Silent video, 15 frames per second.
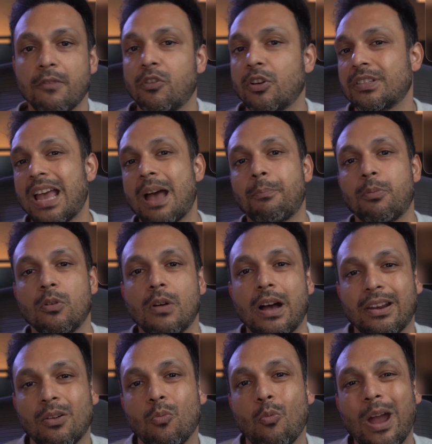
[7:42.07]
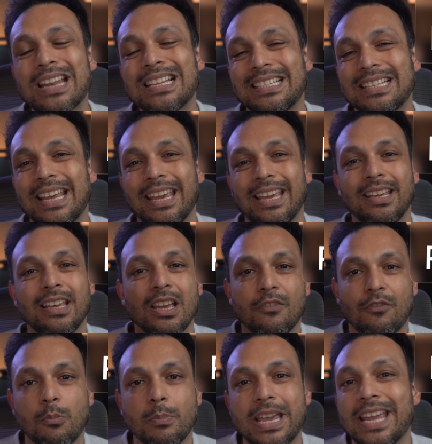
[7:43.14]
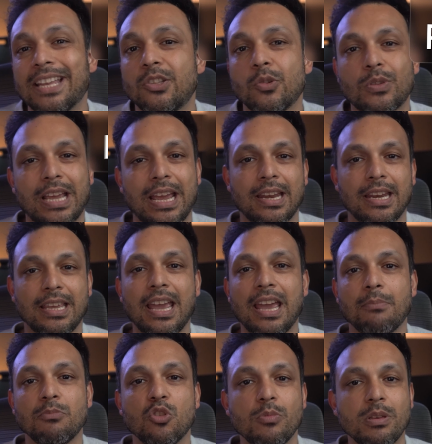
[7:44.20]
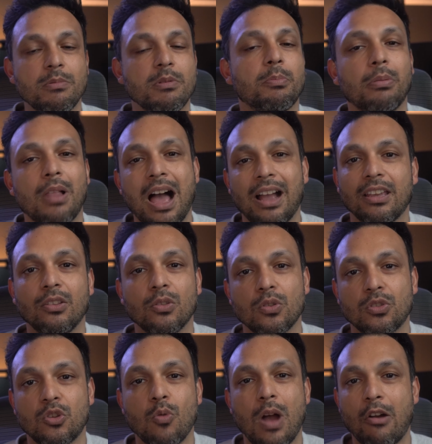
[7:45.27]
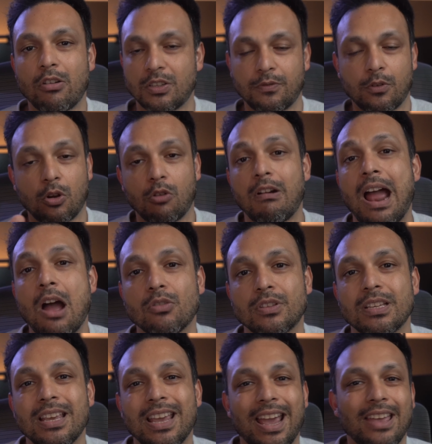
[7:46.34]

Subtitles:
For example, on a Wednesday from 8 to 10 a.m., you may be blocking those 2 hours for crowns.